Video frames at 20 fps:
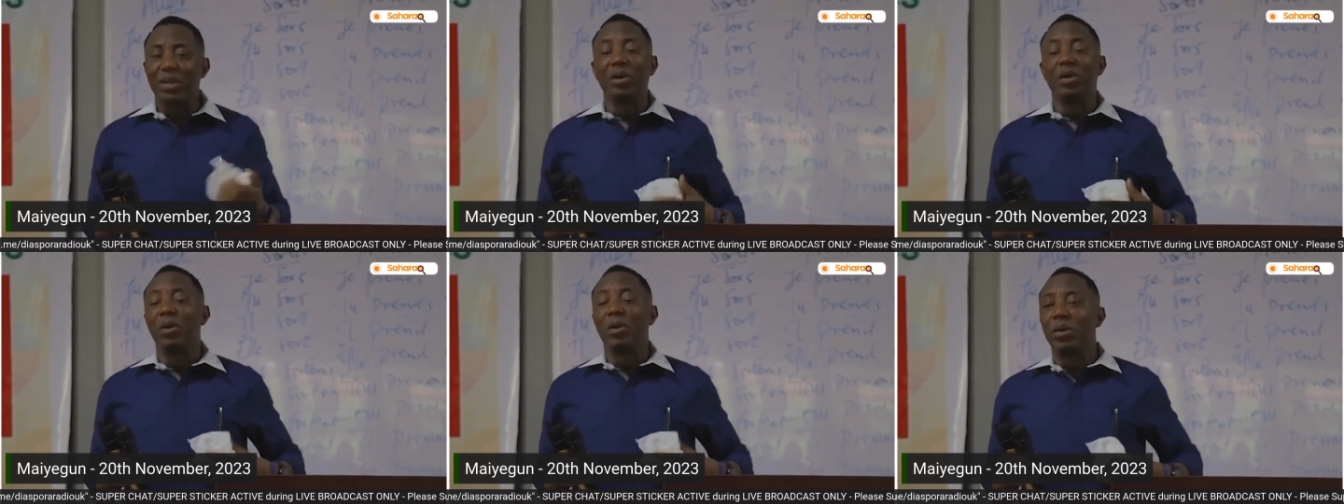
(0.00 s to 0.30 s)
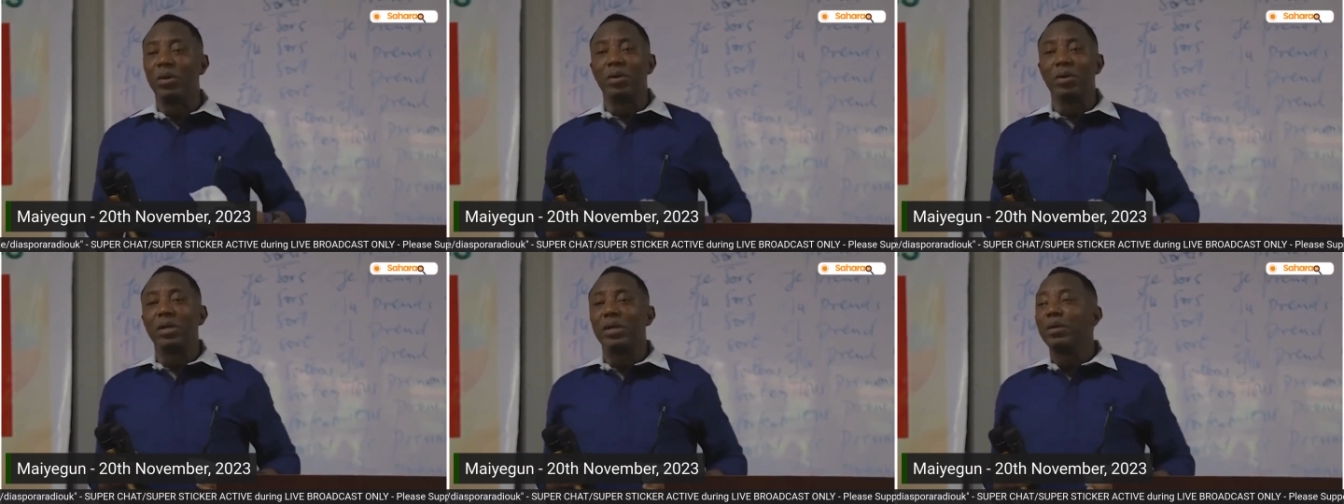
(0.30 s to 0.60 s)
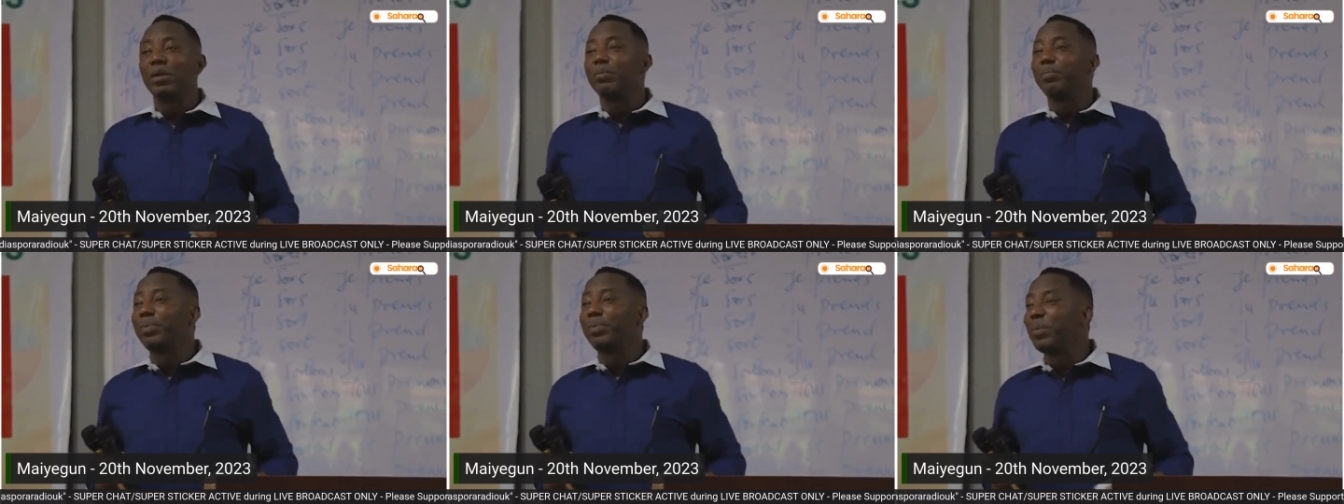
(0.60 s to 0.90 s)
you know,
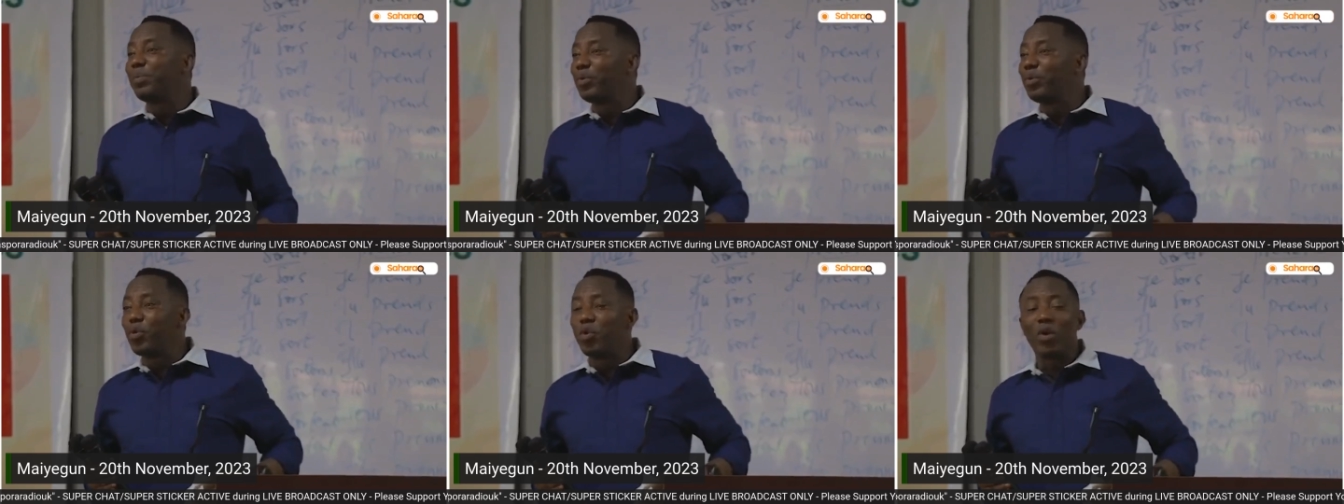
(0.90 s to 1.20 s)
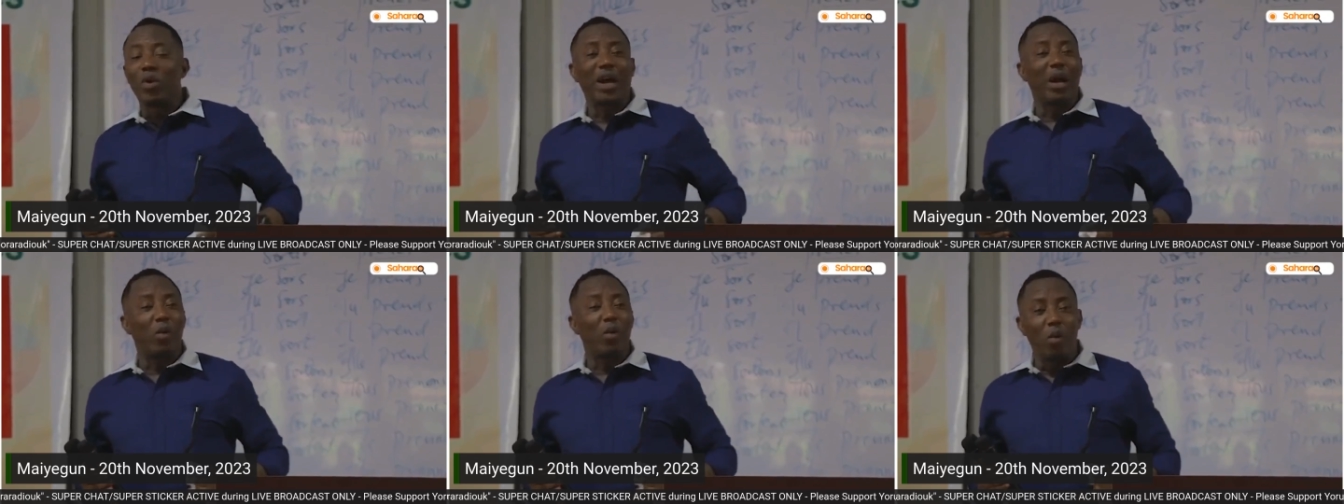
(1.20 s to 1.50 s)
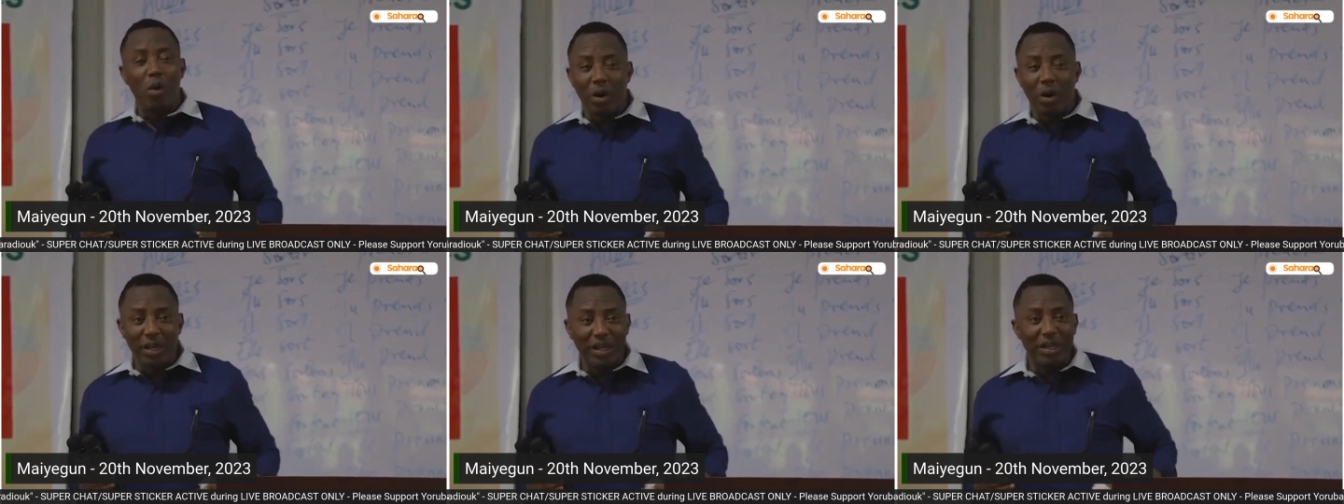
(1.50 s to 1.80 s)
people who
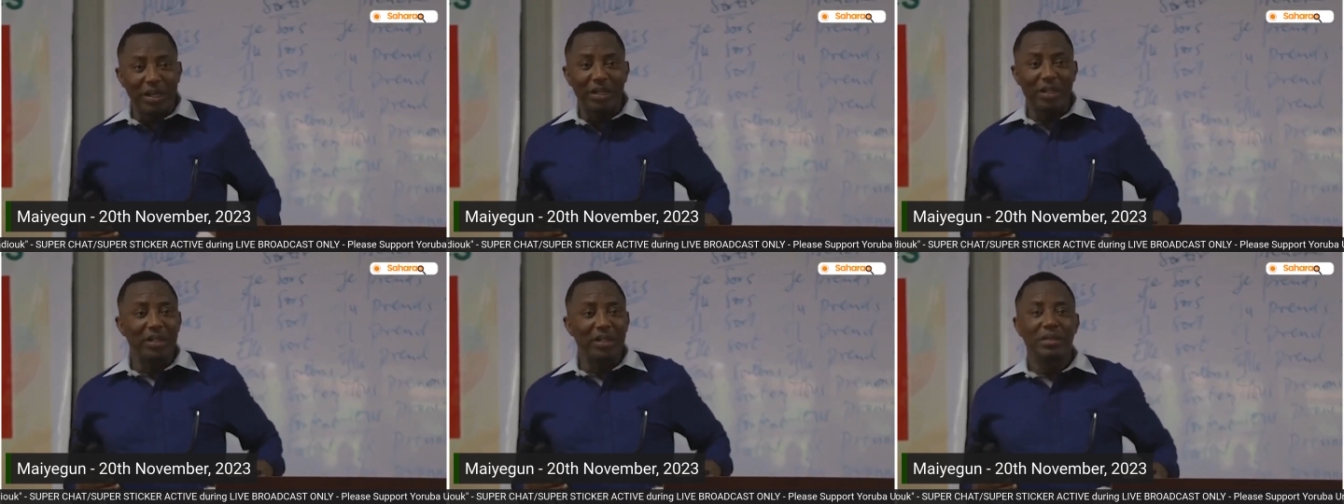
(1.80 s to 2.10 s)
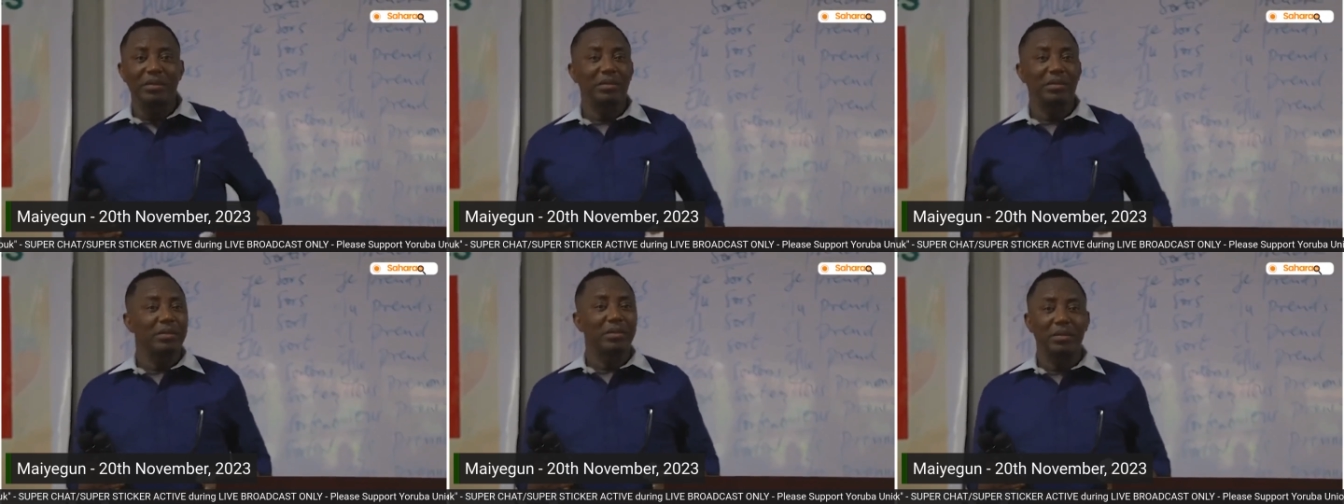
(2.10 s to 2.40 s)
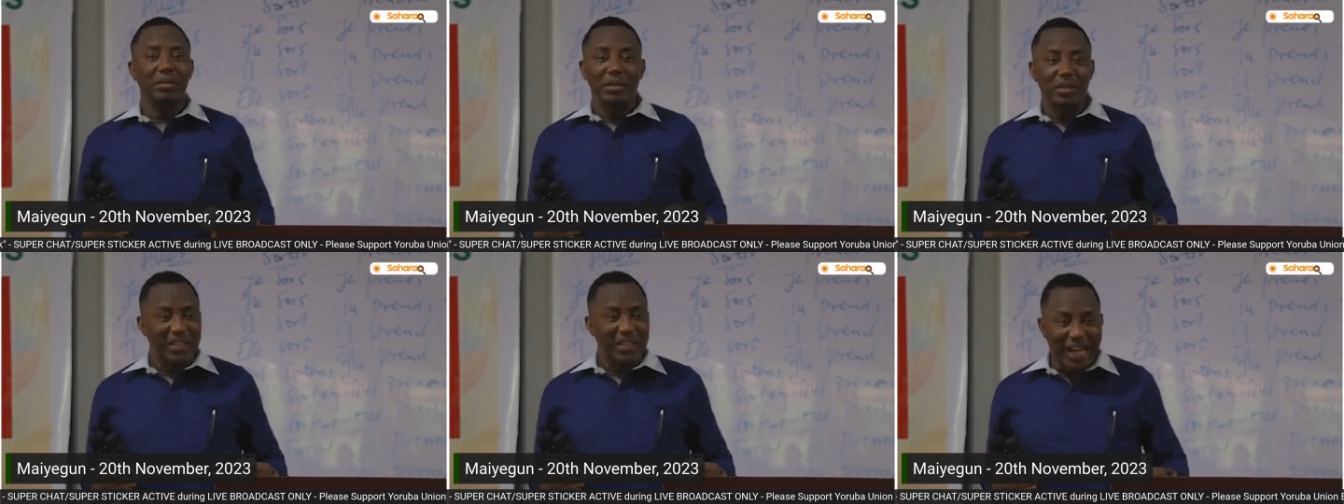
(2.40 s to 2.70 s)
can walk,
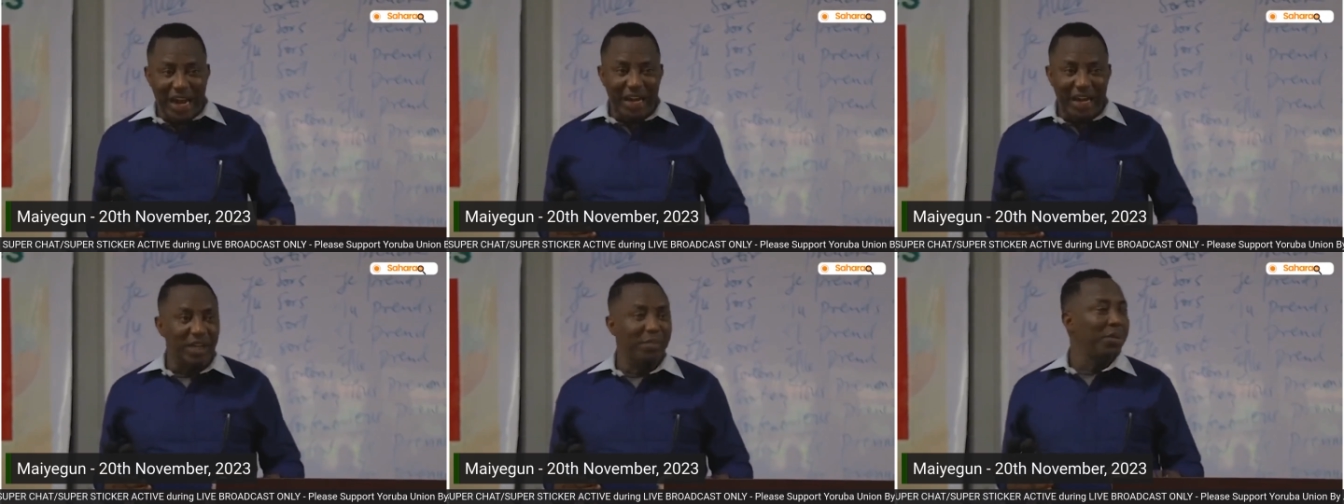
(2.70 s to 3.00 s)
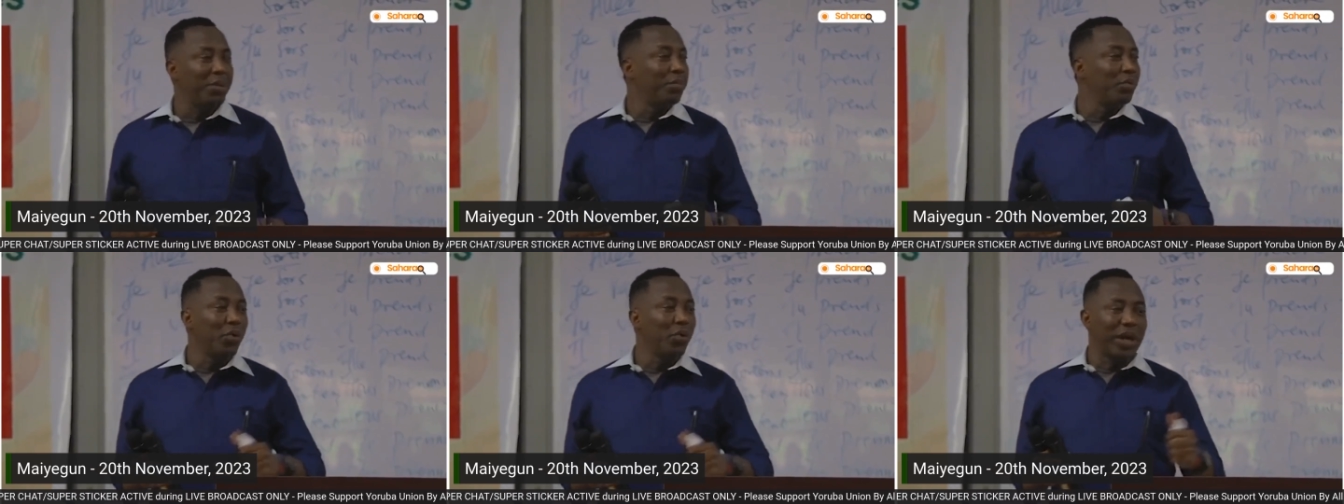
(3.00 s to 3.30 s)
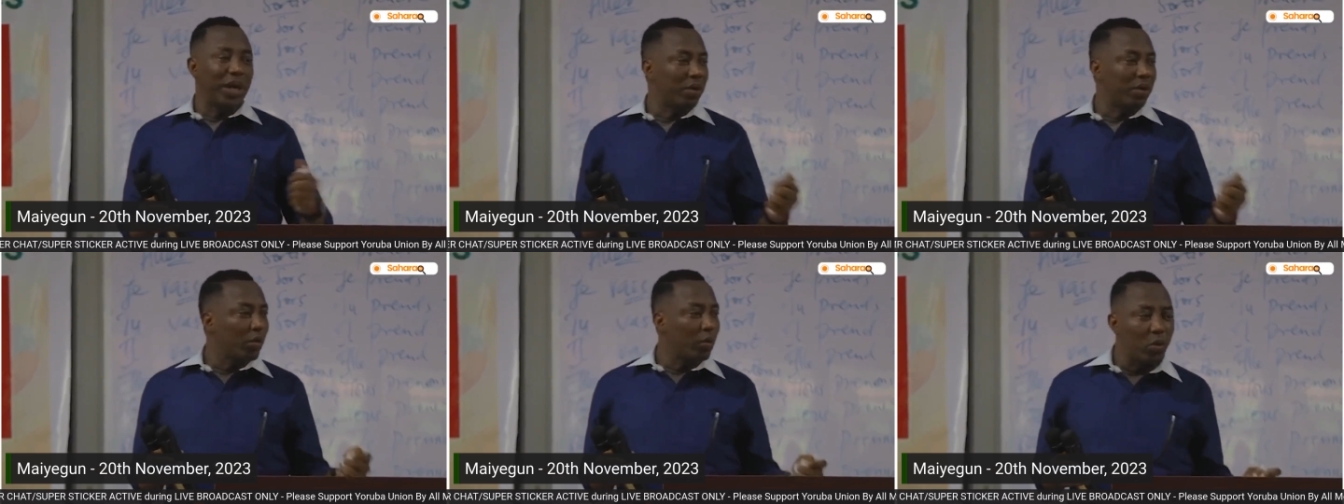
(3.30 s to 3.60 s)
carry people
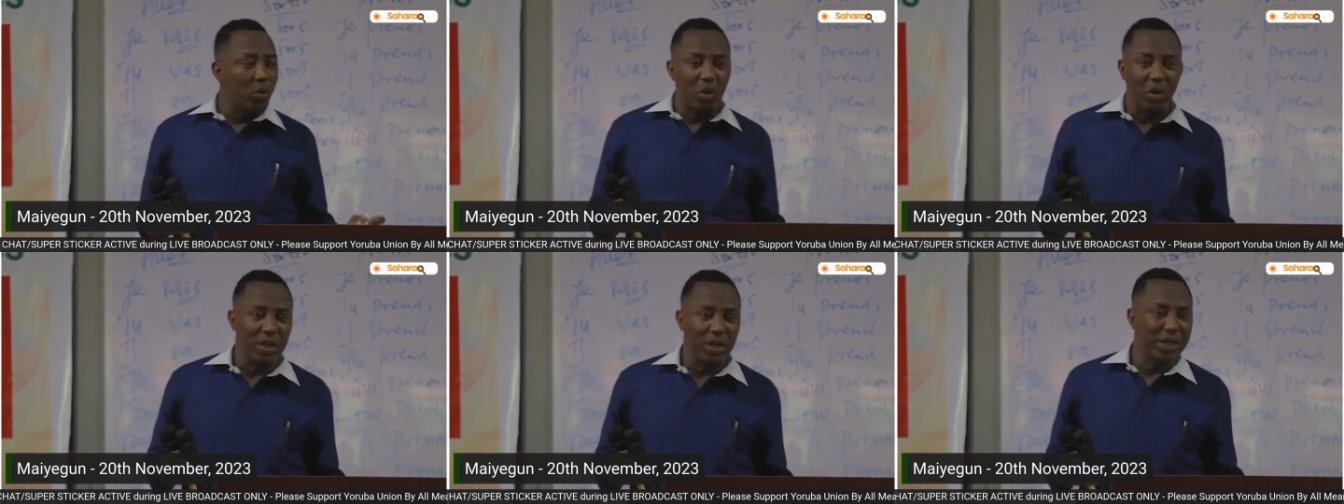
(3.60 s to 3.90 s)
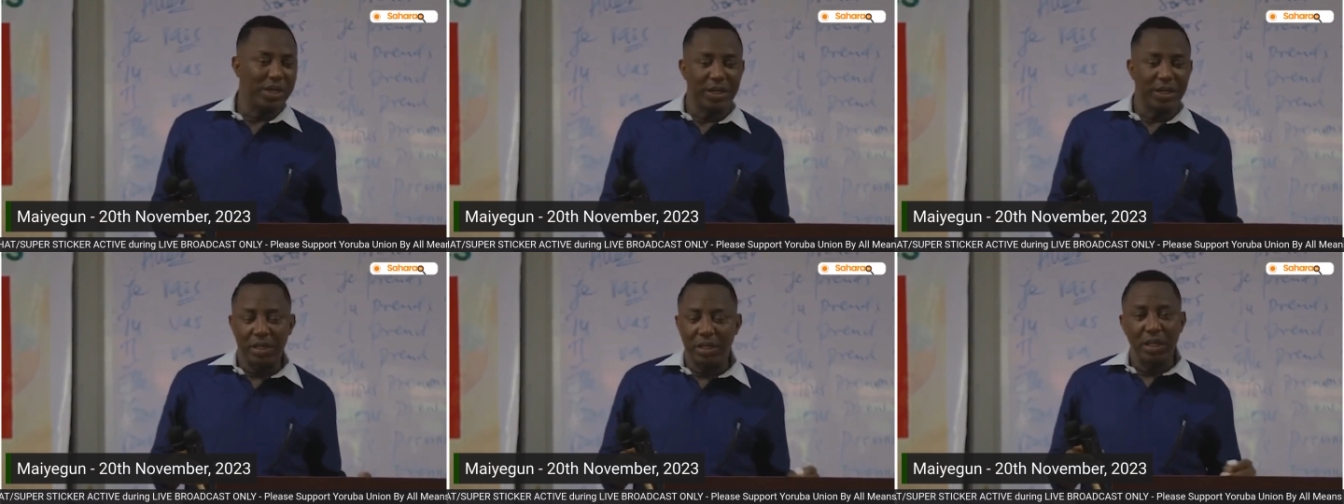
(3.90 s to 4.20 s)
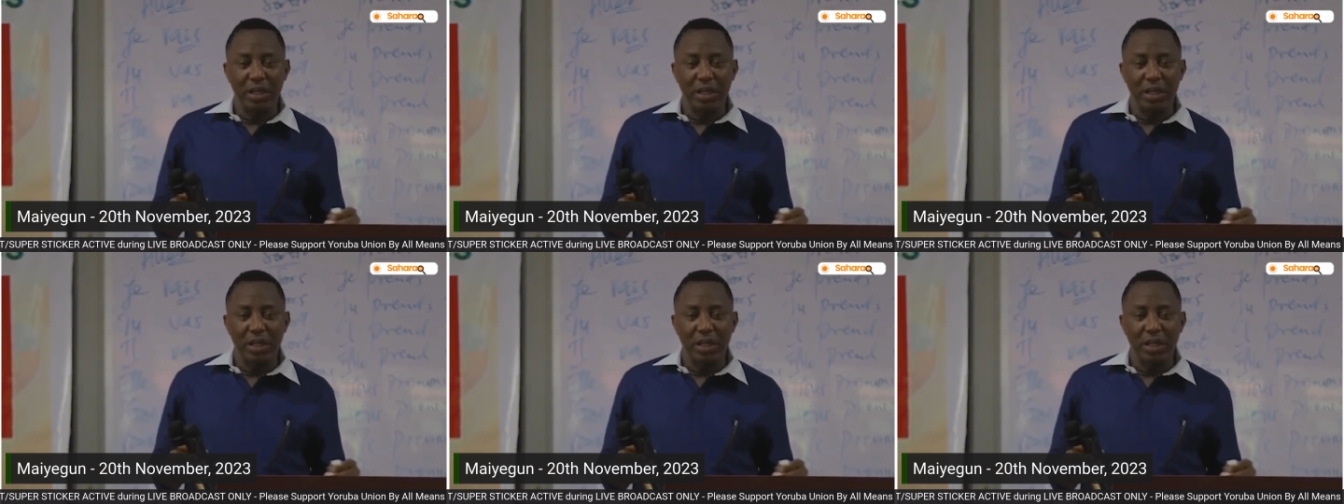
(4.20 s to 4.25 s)
cannot walk.